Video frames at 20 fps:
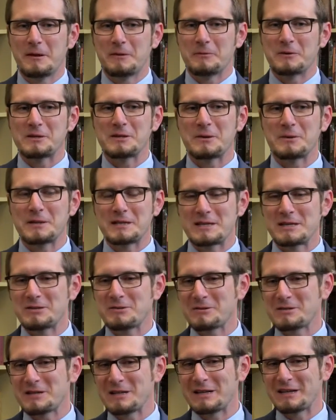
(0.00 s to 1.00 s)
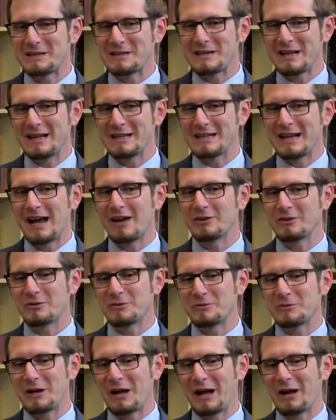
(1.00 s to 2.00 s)
What's always interesting is how do
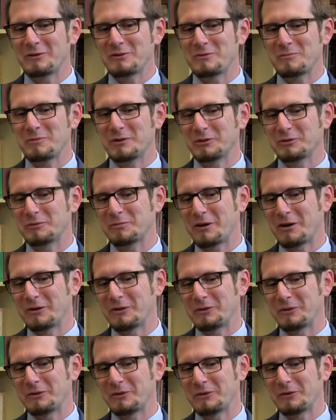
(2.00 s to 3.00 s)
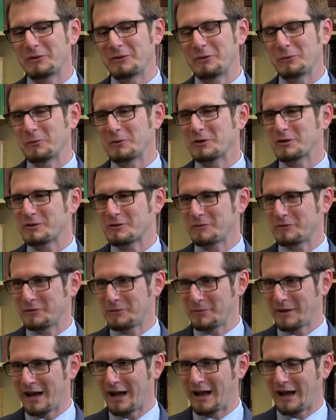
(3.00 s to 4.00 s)
you build upon the works of
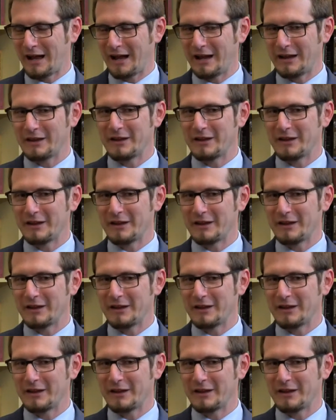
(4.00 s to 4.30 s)
the past,